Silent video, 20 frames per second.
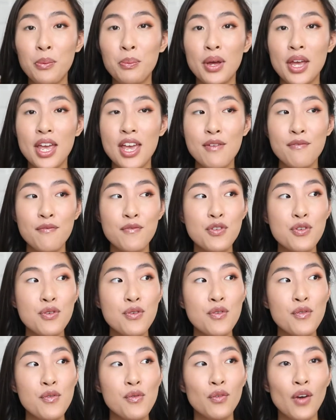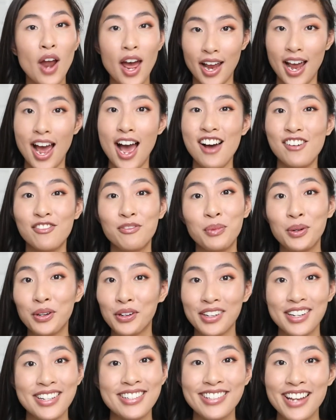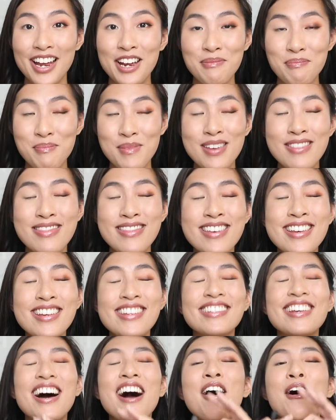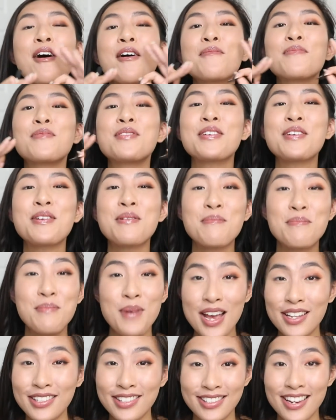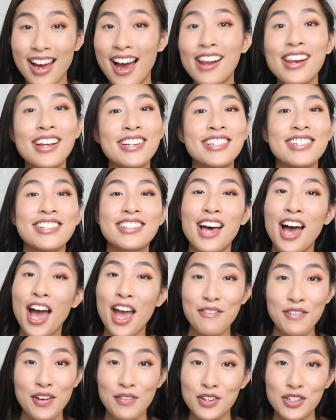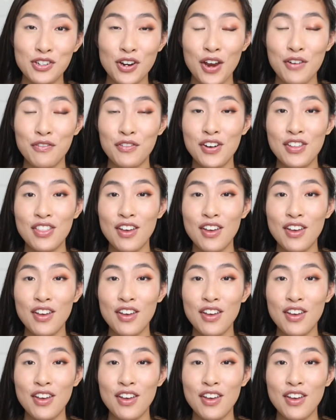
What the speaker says: but if you like have monolids like me, these are the best eyelashes that I've ever tried for it.